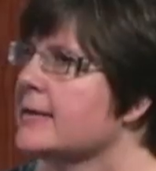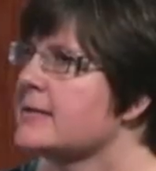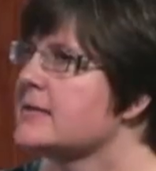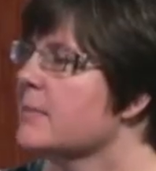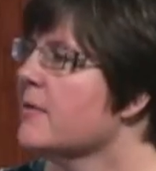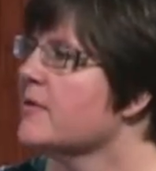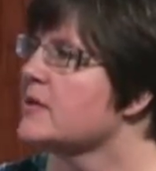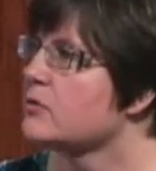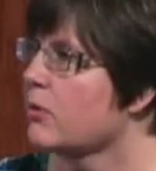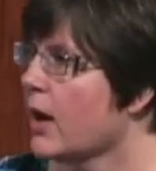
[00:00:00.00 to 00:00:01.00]
some of
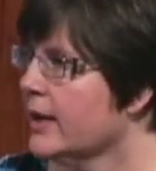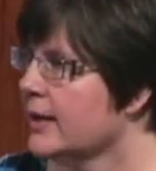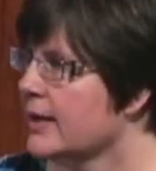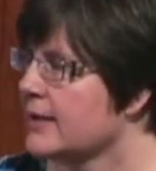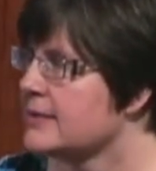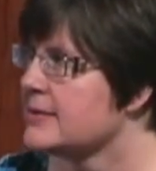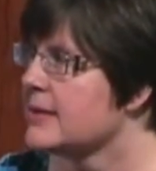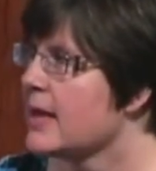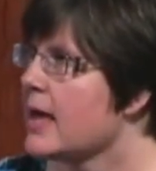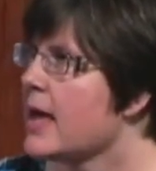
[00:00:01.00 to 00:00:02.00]
his writings
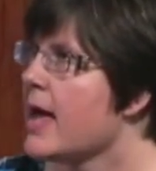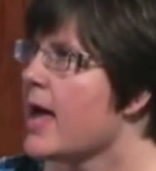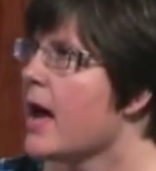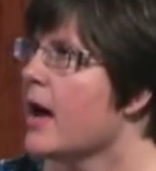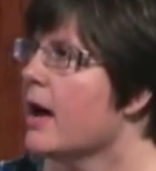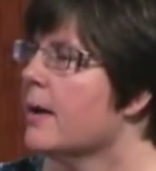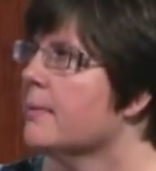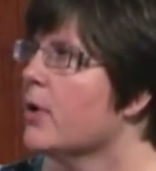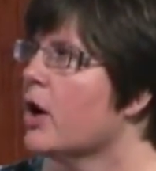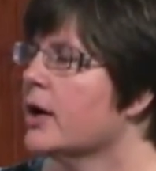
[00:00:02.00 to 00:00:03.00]

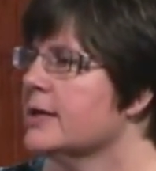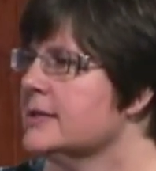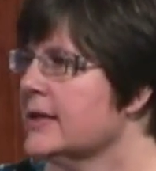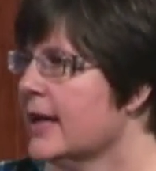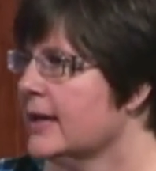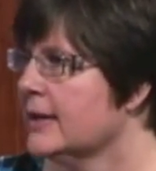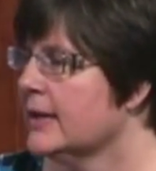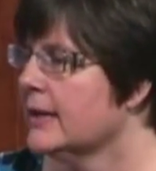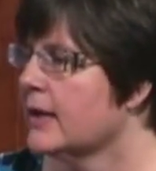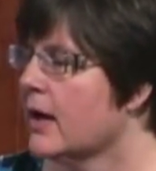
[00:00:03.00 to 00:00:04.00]
are
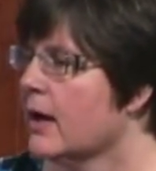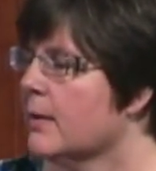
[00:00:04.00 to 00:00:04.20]
indicating